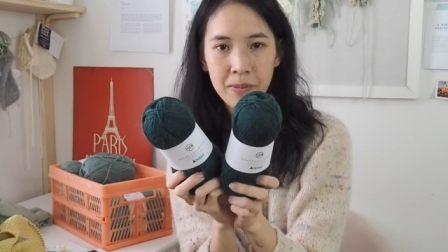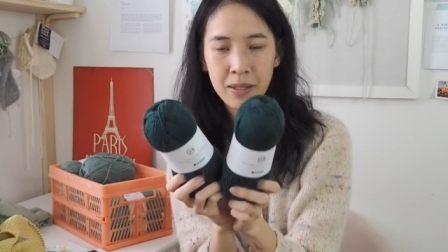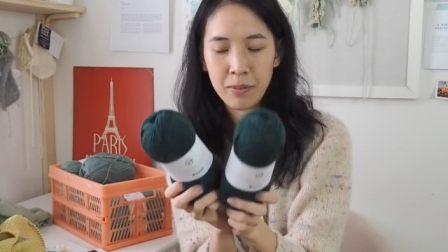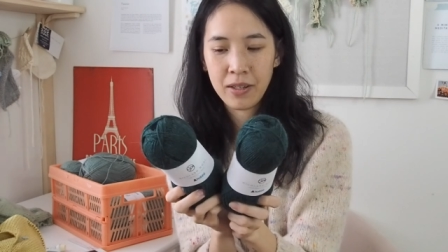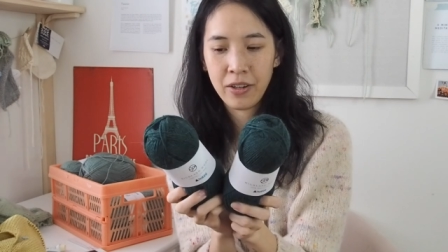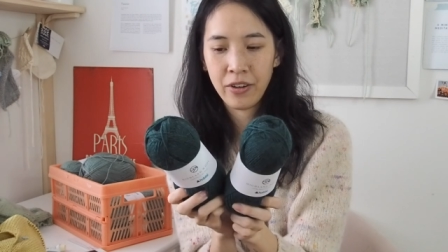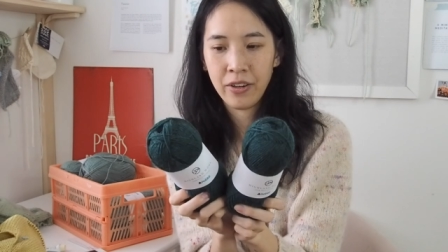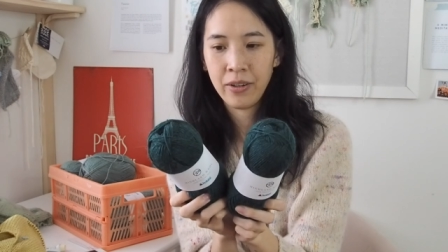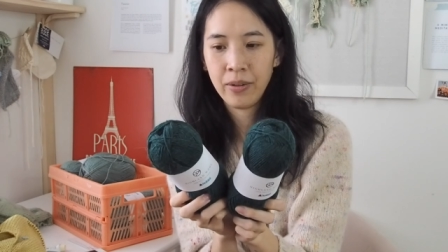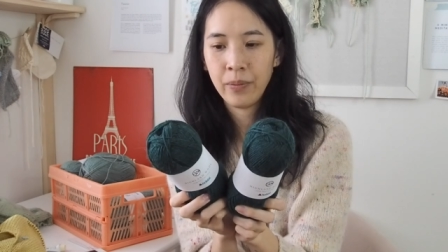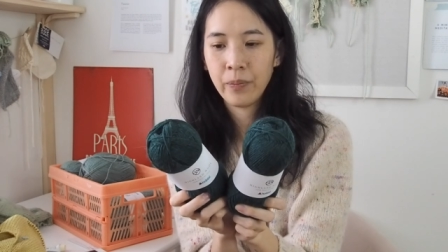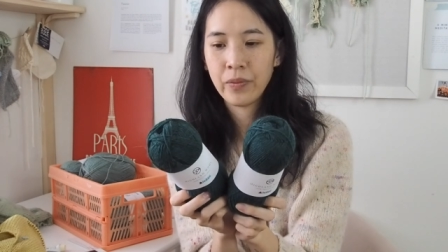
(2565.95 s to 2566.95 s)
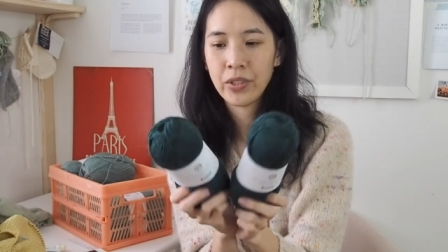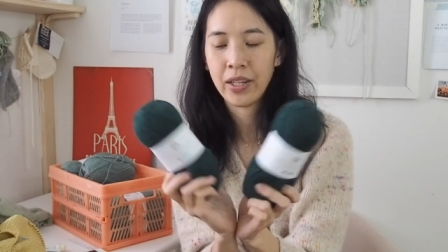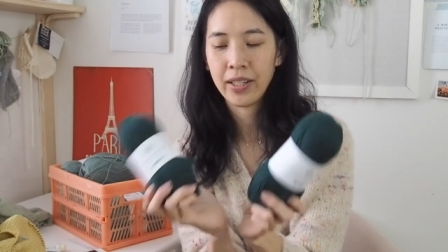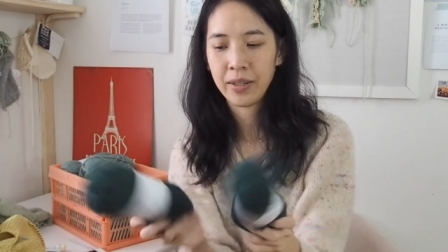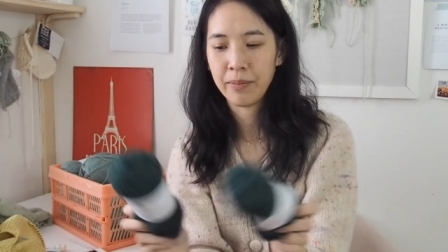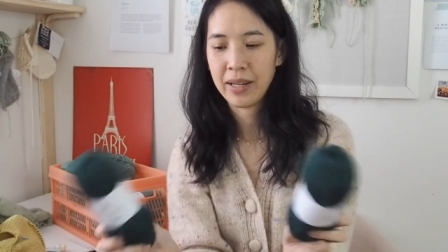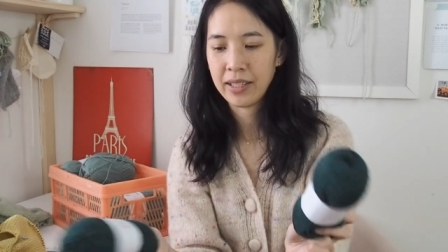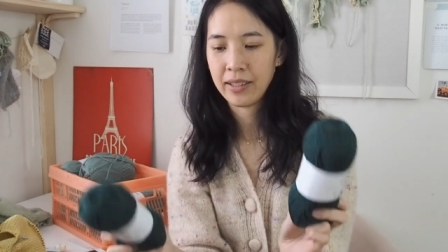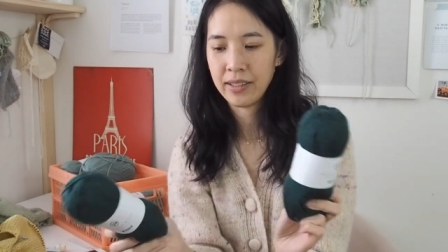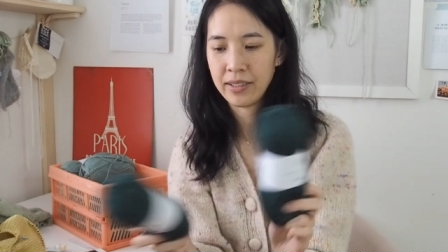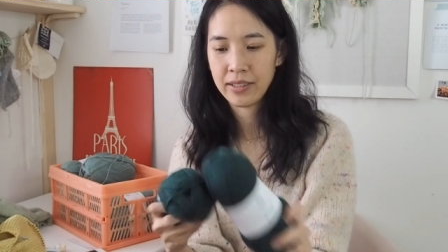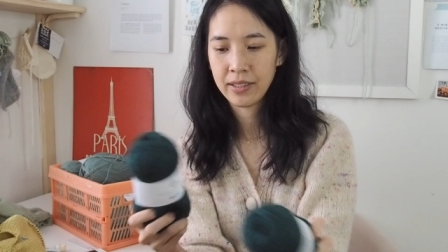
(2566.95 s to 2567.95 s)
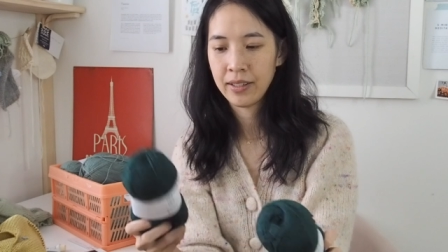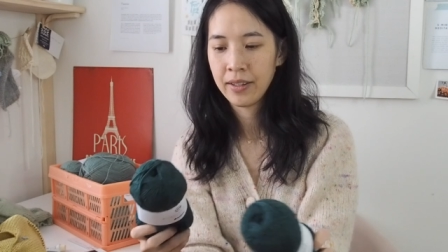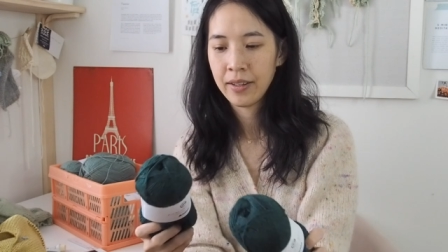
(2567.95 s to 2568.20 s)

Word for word: Let me know so I can make this